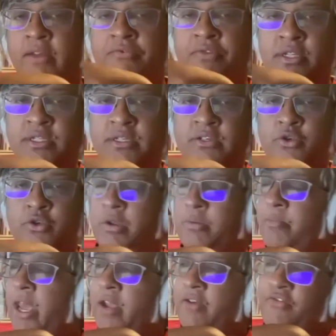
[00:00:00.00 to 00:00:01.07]
inferences you
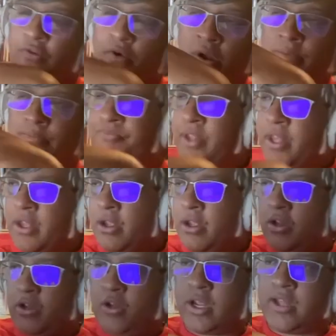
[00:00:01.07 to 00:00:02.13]
can make from
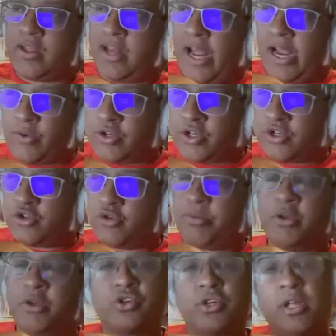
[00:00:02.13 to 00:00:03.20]
looking at the language
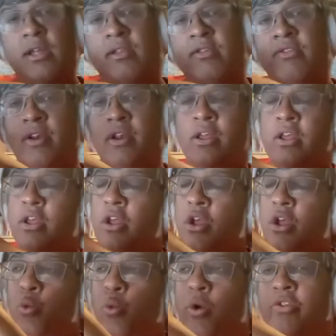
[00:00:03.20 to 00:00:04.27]
distributions and
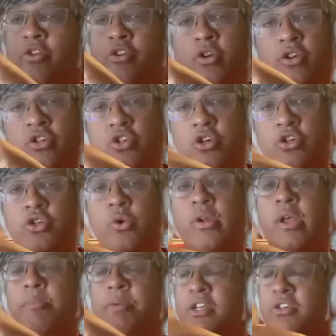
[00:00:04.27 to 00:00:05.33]
where the Turks start
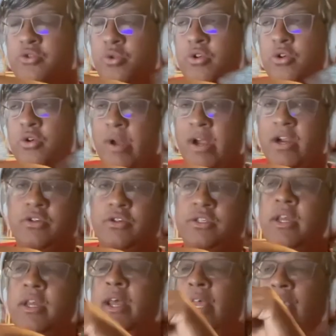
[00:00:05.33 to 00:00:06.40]
showing up in historical records,
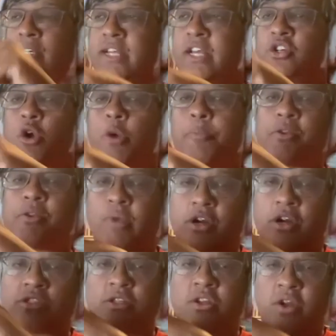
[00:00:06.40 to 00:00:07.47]
because they show up in the
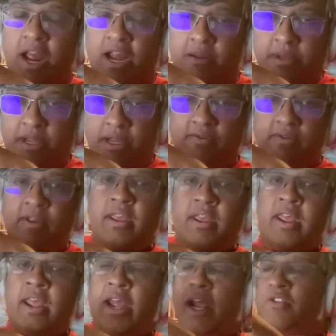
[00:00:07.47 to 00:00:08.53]
records of their enemies.
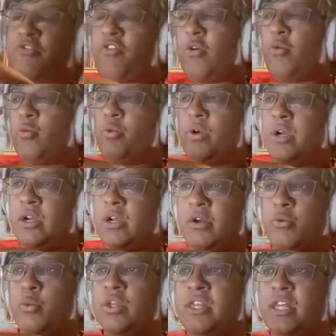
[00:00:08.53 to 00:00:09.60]
And so
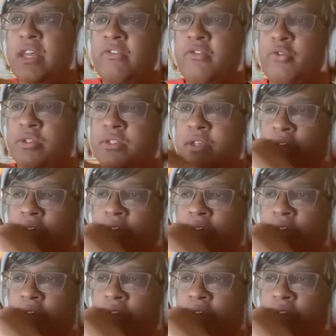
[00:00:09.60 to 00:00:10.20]
with these sorts